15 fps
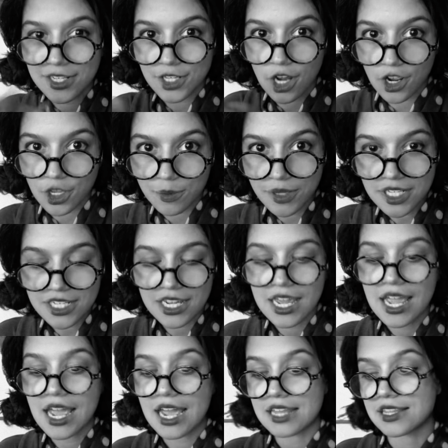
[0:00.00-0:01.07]
document,
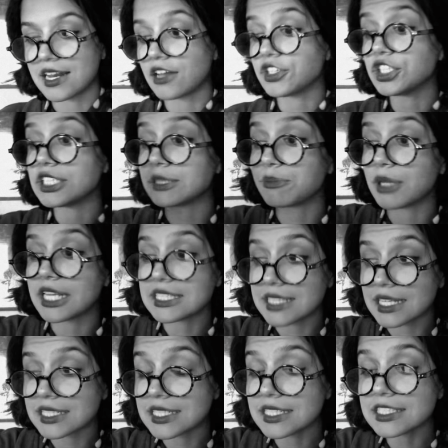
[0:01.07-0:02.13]
and then I'll just place
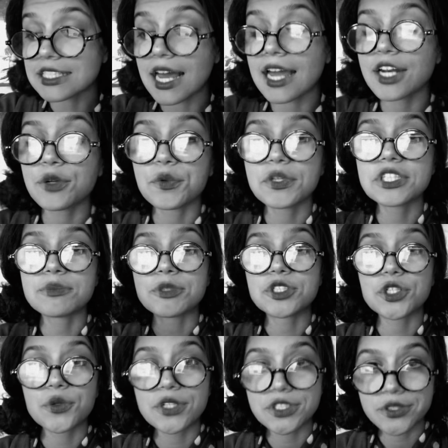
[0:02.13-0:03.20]
that to the side. And once
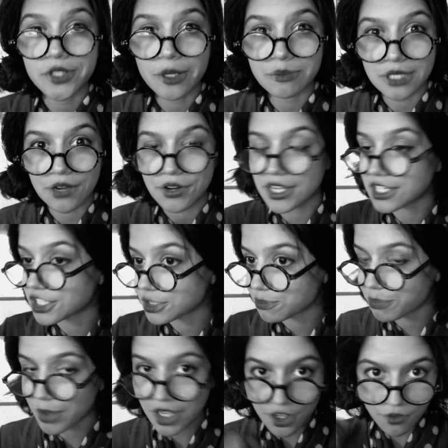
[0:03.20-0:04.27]
Mr. Crystal comes out, he can
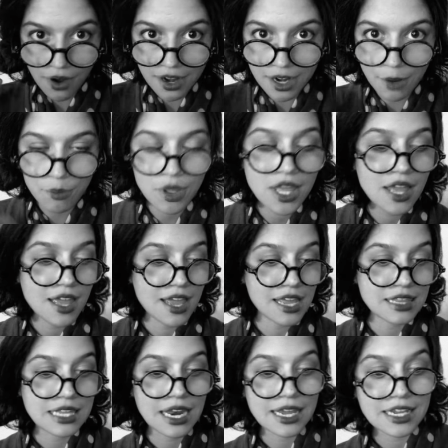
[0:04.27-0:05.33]
just pick it right up,
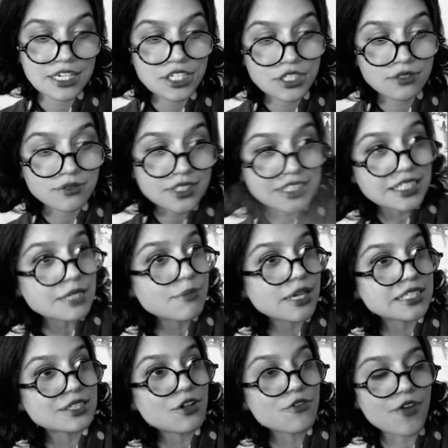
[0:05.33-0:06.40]
and then I can see
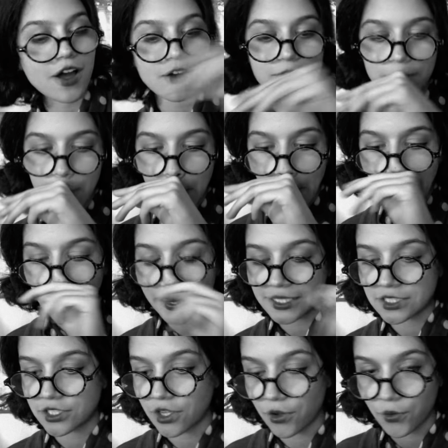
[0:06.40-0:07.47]
myself off.
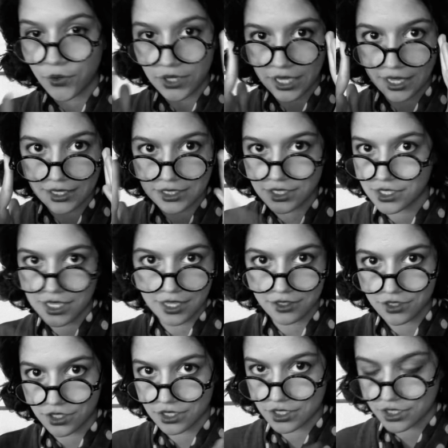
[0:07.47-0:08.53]
So yes,
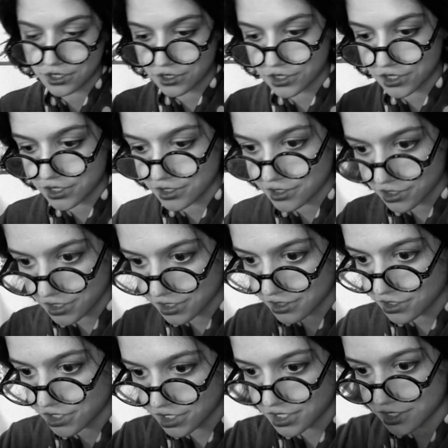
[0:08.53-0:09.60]
just just
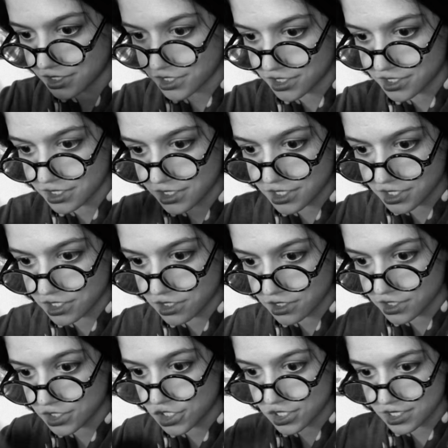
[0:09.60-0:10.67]
just just just
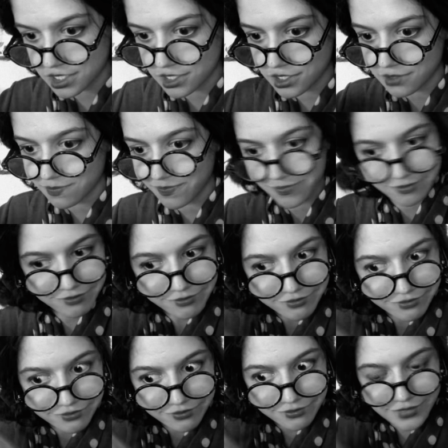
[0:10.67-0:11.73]
just just.
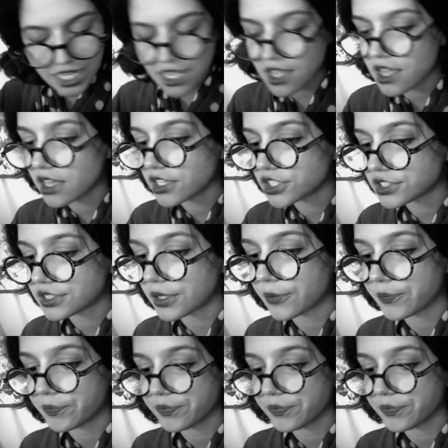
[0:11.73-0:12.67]
So